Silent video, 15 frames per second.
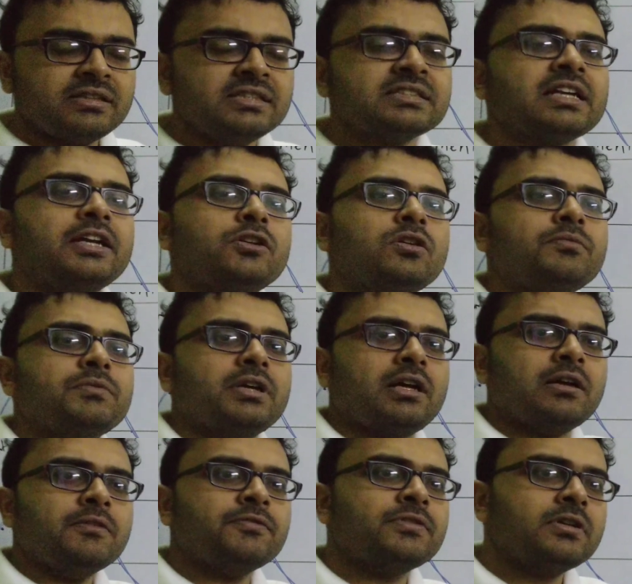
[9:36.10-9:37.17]
this kind of
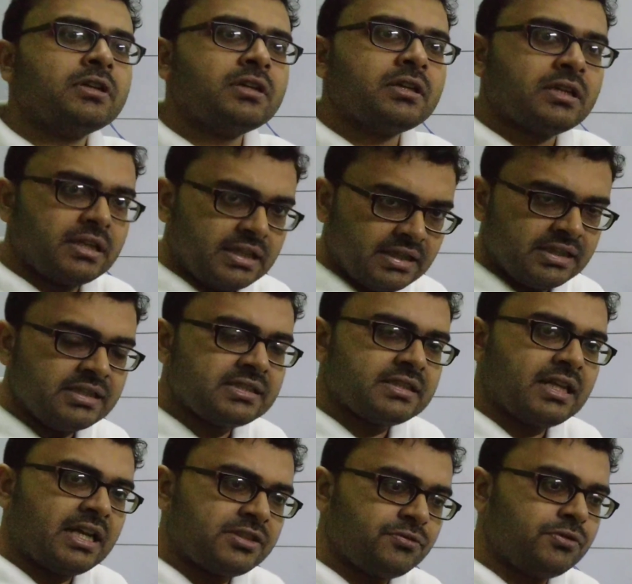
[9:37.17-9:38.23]
graph
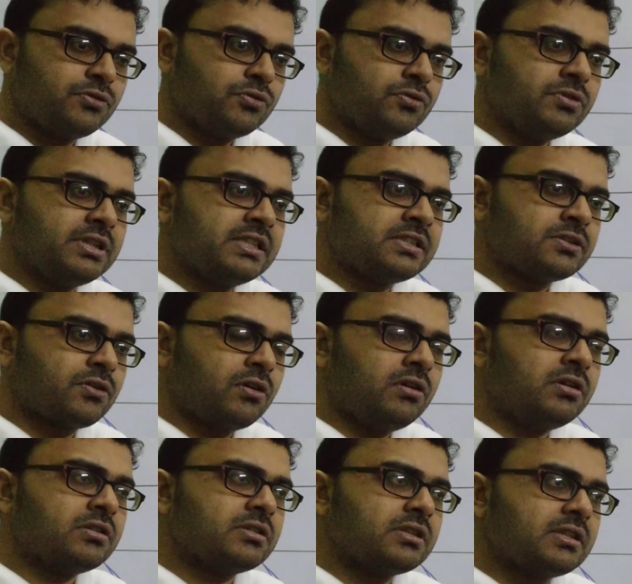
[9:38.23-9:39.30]
is, as we know, is
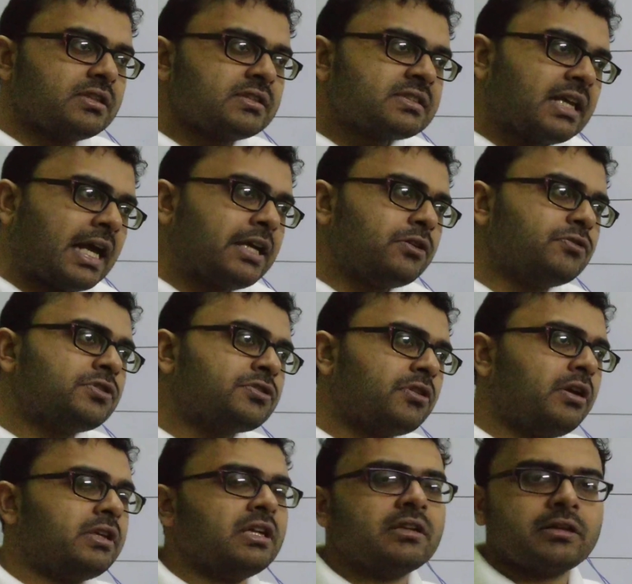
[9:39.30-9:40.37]
called
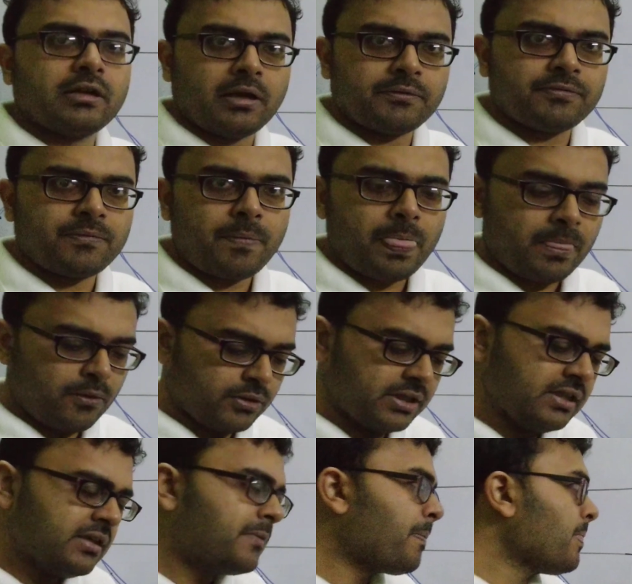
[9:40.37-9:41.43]
sinusoidal graph.
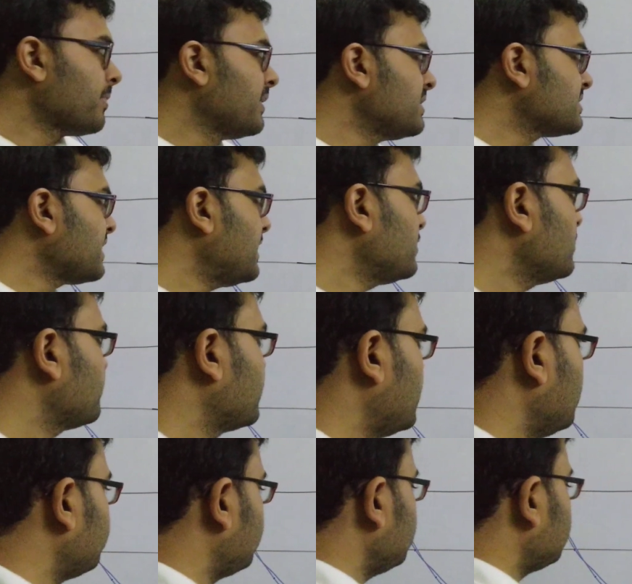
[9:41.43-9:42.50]
Okay, this kind of graph,